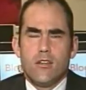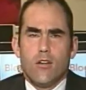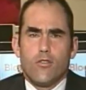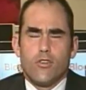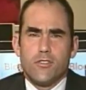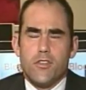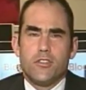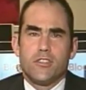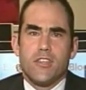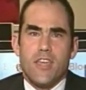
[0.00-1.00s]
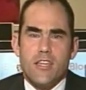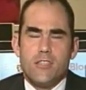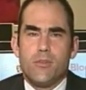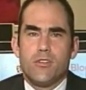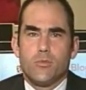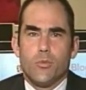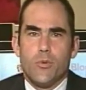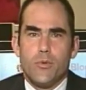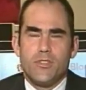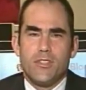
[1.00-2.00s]
Of course, there is a case because we,
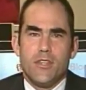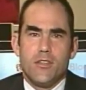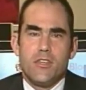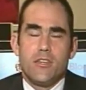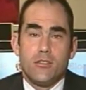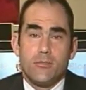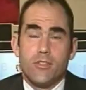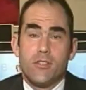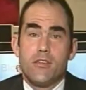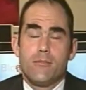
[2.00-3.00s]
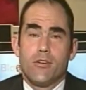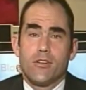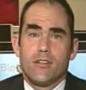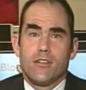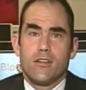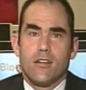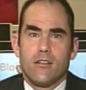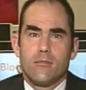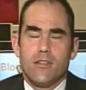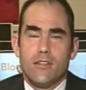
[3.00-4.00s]
we see that the, especially the American
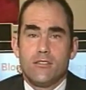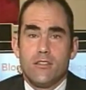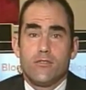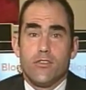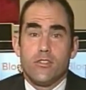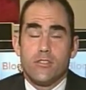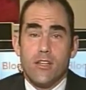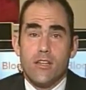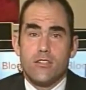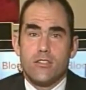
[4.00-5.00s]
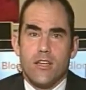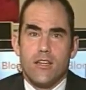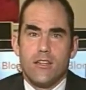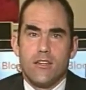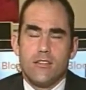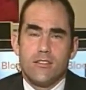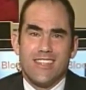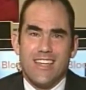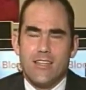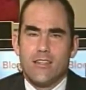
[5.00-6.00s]
economy is, is very sluggish and it is
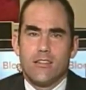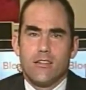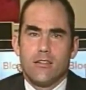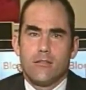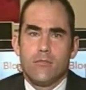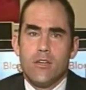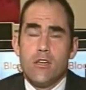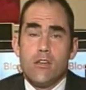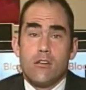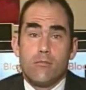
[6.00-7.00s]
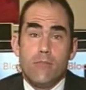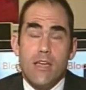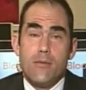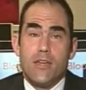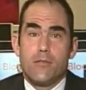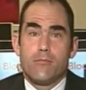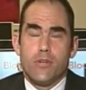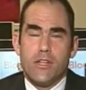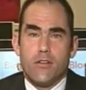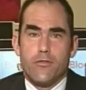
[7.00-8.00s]
again um, maybe at the
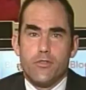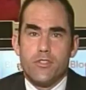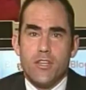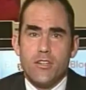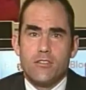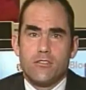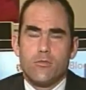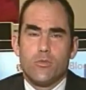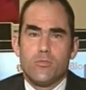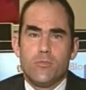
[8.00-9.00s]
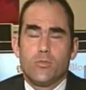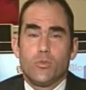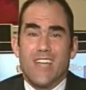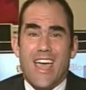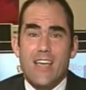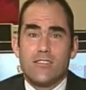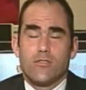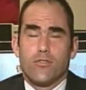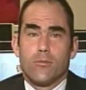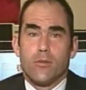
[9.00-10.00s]
brink of a recession. So, which means which asks
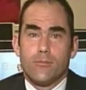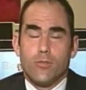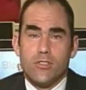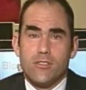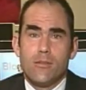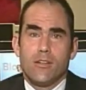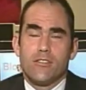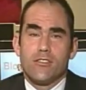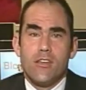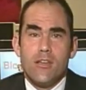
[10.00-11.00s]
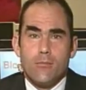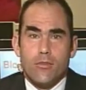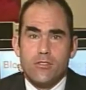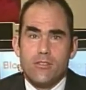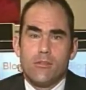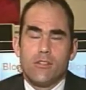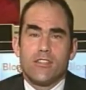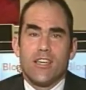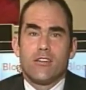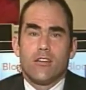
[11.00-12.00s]
for more, more, stimulus. More stimulus
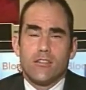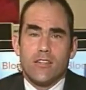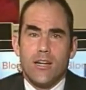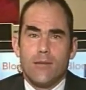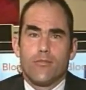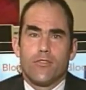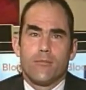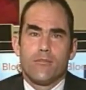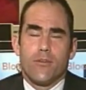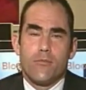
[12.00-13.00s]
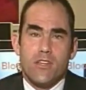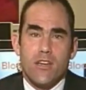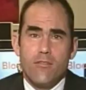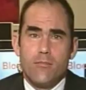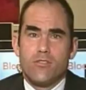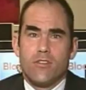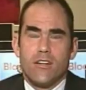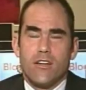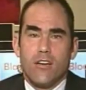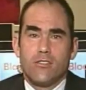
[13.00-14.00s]
cannot come from from the government
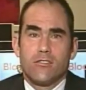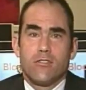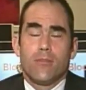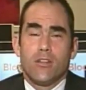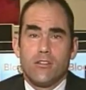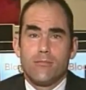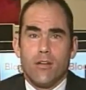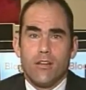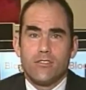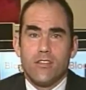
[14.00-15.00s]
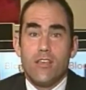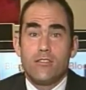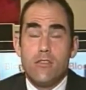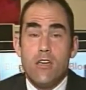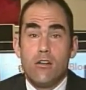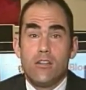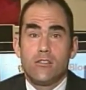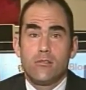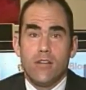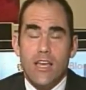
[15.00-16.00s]
right now. So, monetary policy is the only
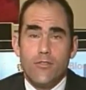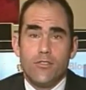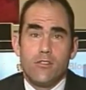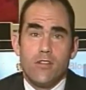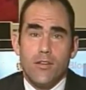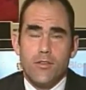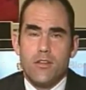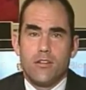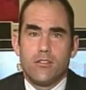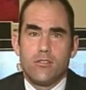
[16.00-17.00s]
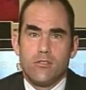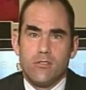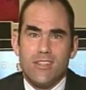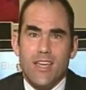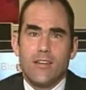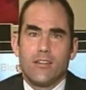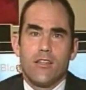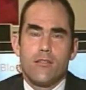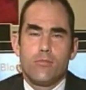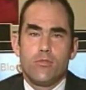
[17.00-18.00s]
tool left you got there to to get
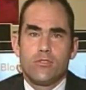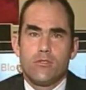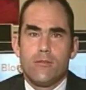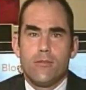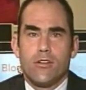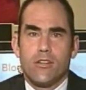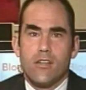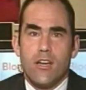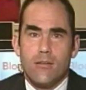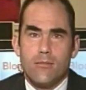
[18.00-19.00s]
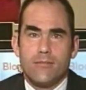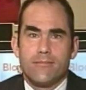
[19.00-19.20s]
another boost to the American economy.